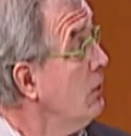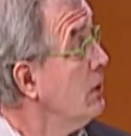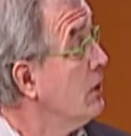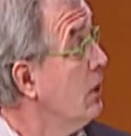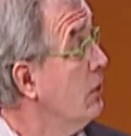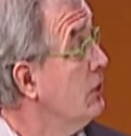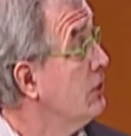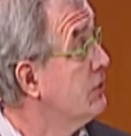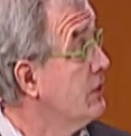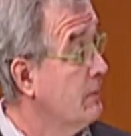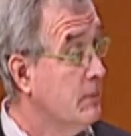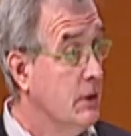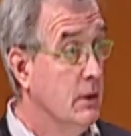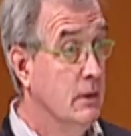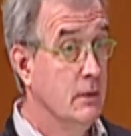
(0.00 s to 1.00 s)
want to go to
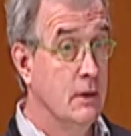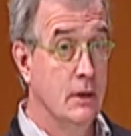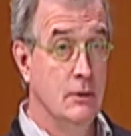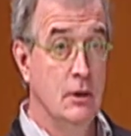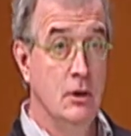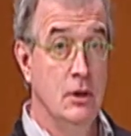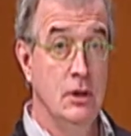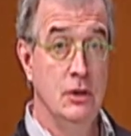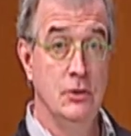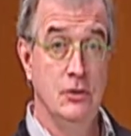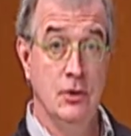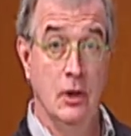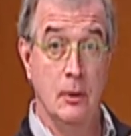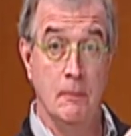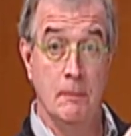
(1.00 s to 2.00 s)
something that
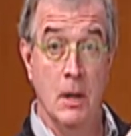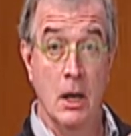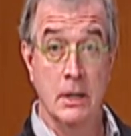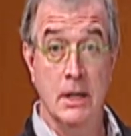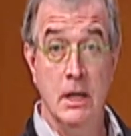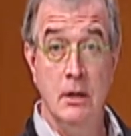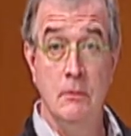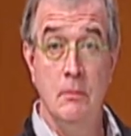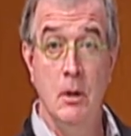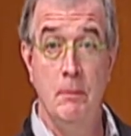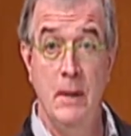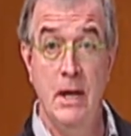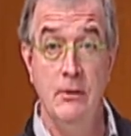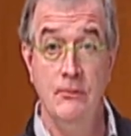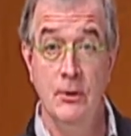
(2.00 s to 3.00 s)
is, um, again,
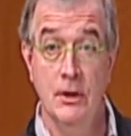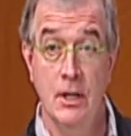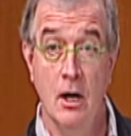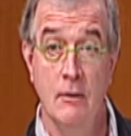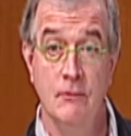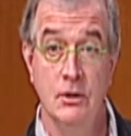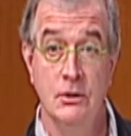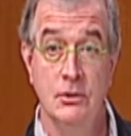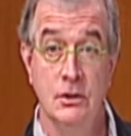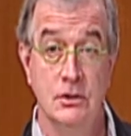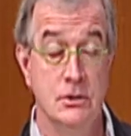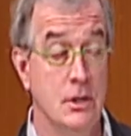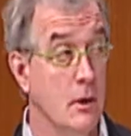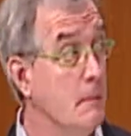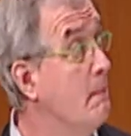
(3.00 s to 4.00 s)
painfully obvious to
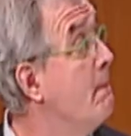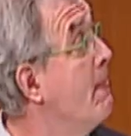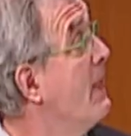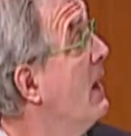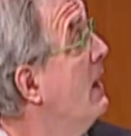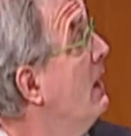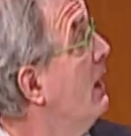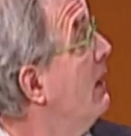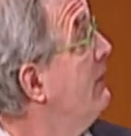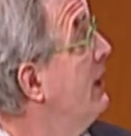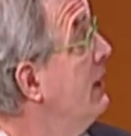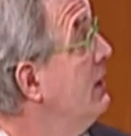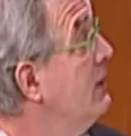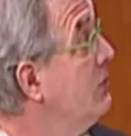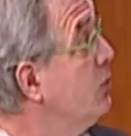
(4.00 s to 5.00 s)
some, and
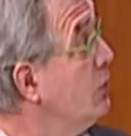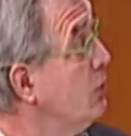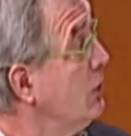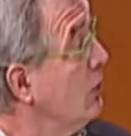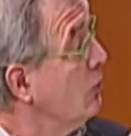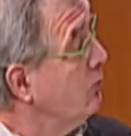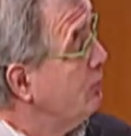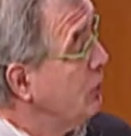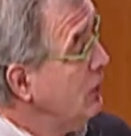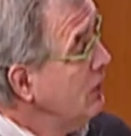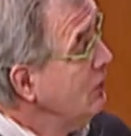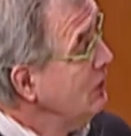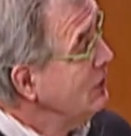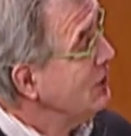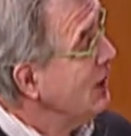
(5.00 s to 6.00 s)
that is we're doing a pretty
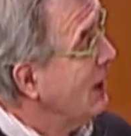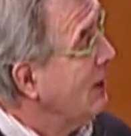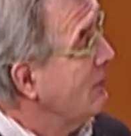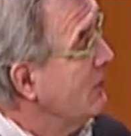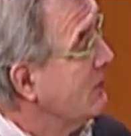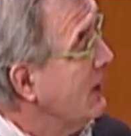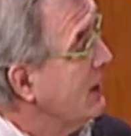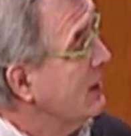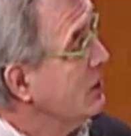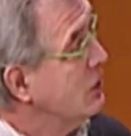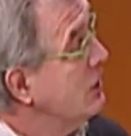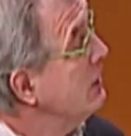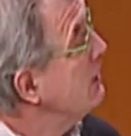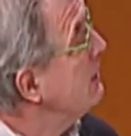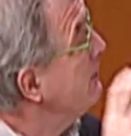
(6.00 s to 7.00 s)
good job of getting
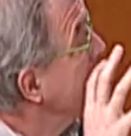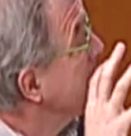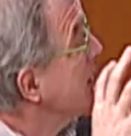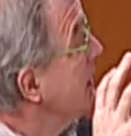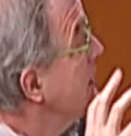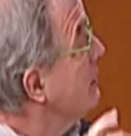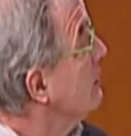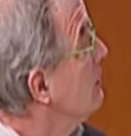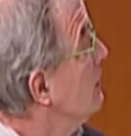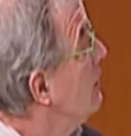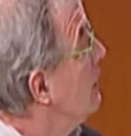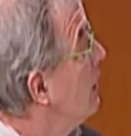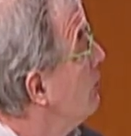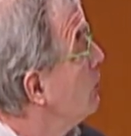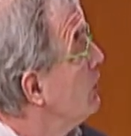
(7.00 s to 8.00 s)
genotypic data,
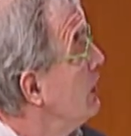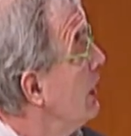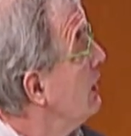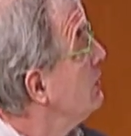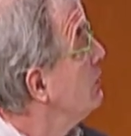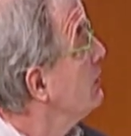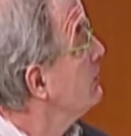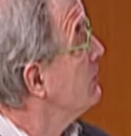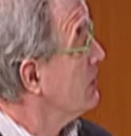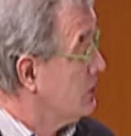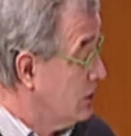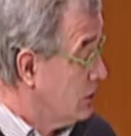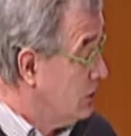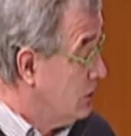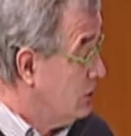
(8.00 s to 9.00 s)
and we're not doing such
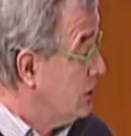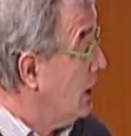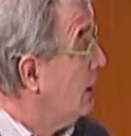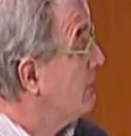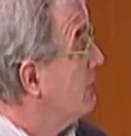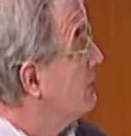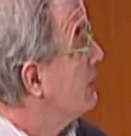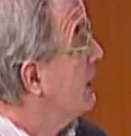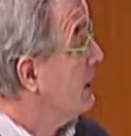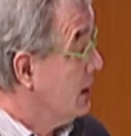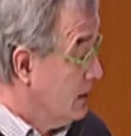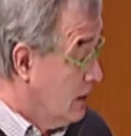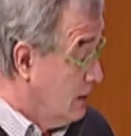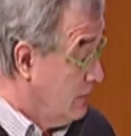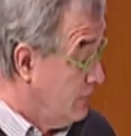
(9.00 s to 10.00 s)
a good job of
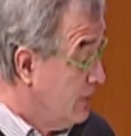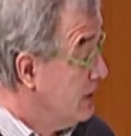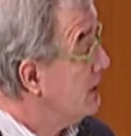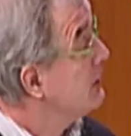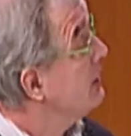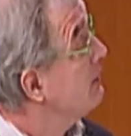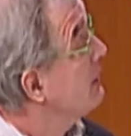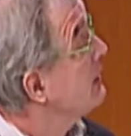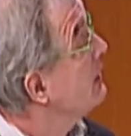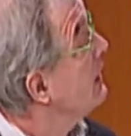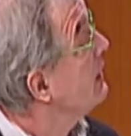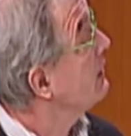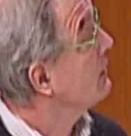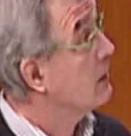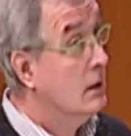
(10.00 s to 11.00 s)
getting phenotypic
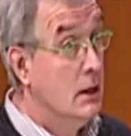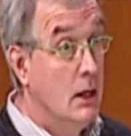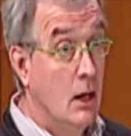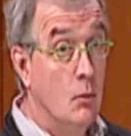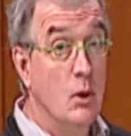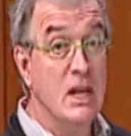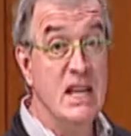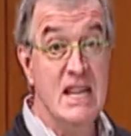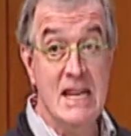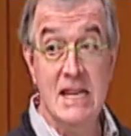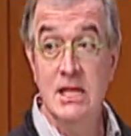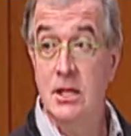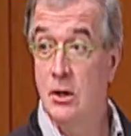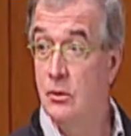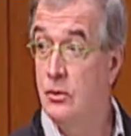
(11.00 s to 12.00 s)
data. And we
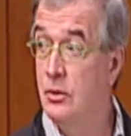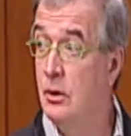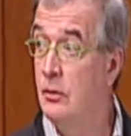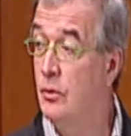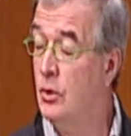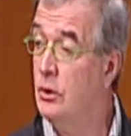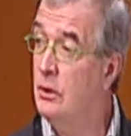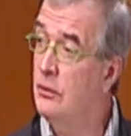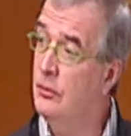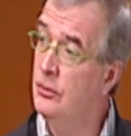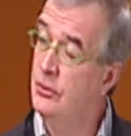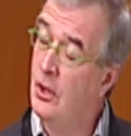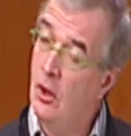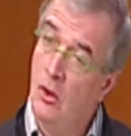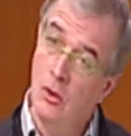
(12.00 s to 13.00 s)
need those. If we're going to
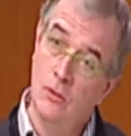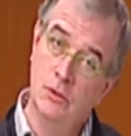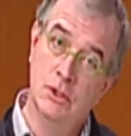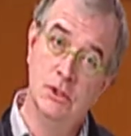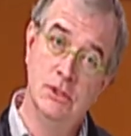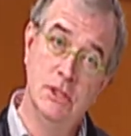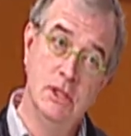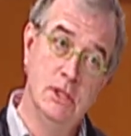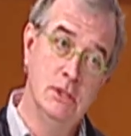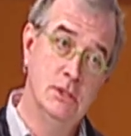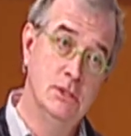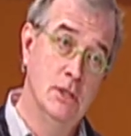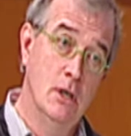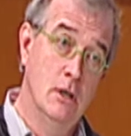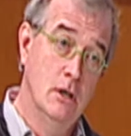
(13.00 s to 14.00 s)
solve
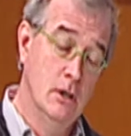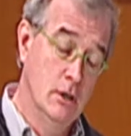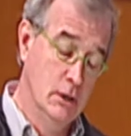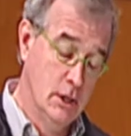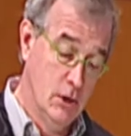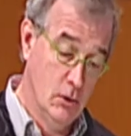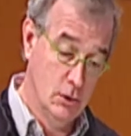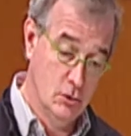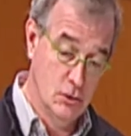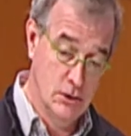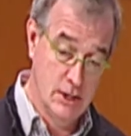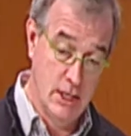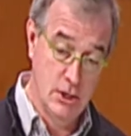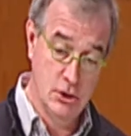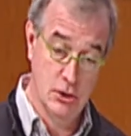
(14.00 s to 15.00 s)
disease uh,
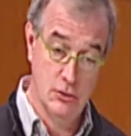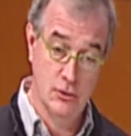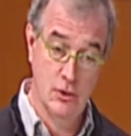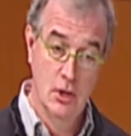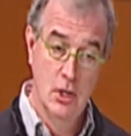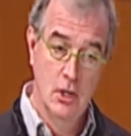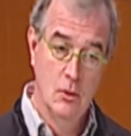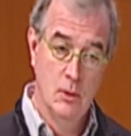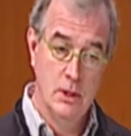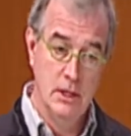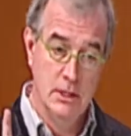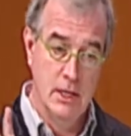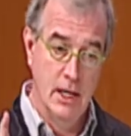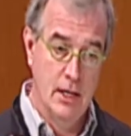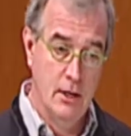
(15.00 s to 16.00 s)
characterizations, we
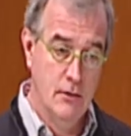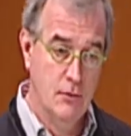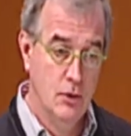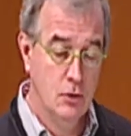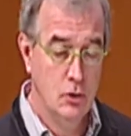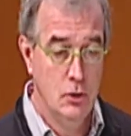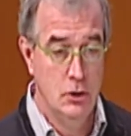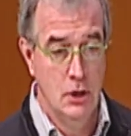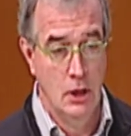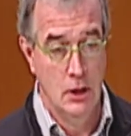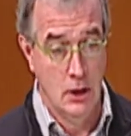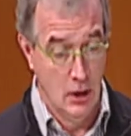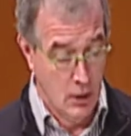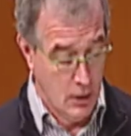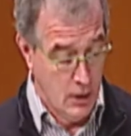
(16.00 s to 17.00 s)
need to have good
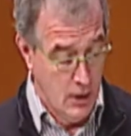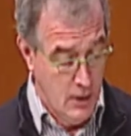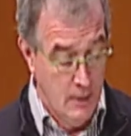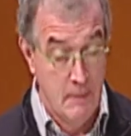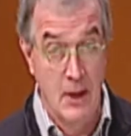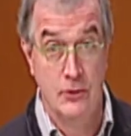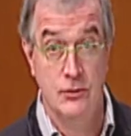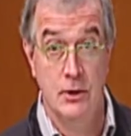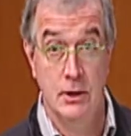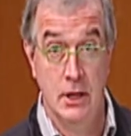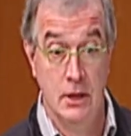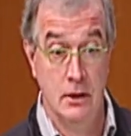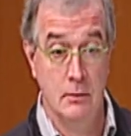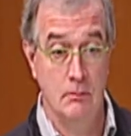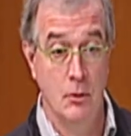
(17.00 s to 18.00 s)
uh, amounts of
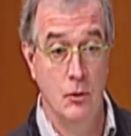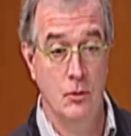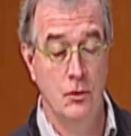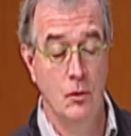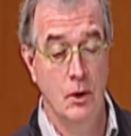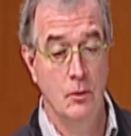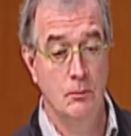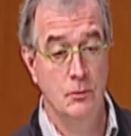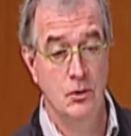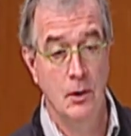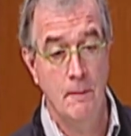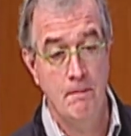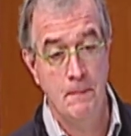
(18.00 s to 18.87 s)
data in both realms.